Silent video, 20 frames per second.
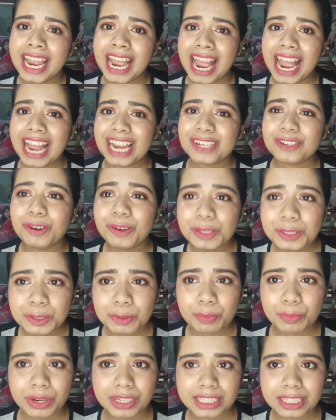and also
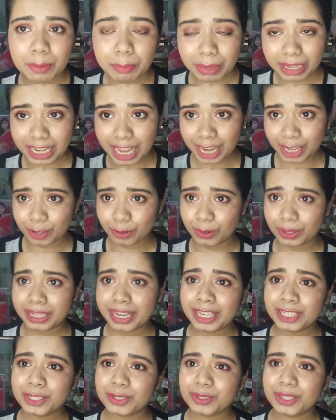press the bell icon
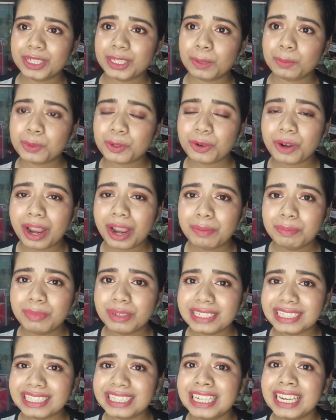next to the subscribe
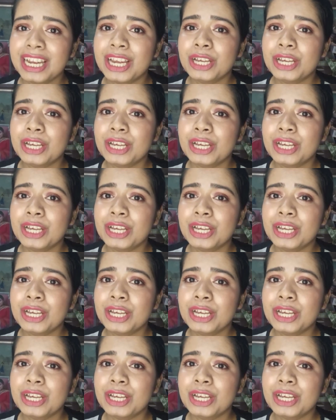button